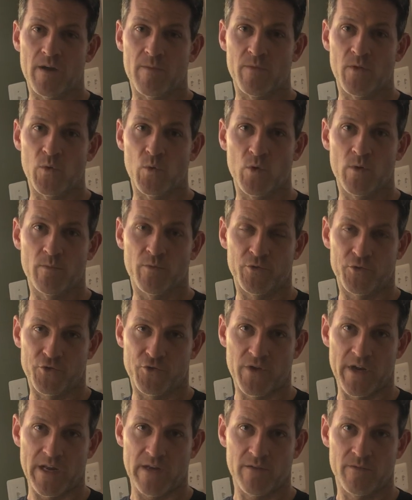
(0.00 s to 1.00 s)
the normal
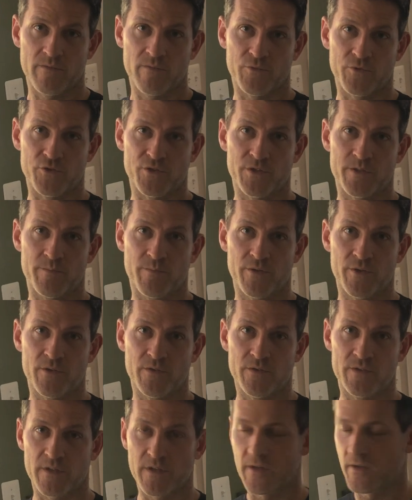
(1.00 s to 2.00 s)
trait, which is
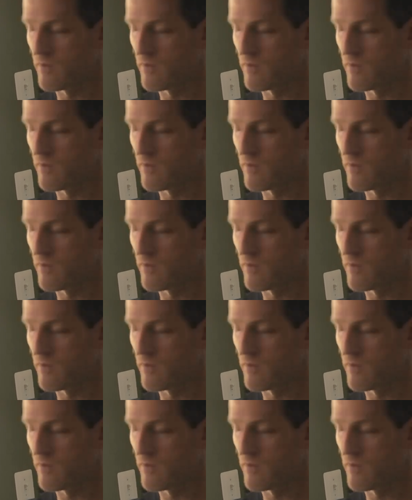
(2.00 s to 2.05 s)
producing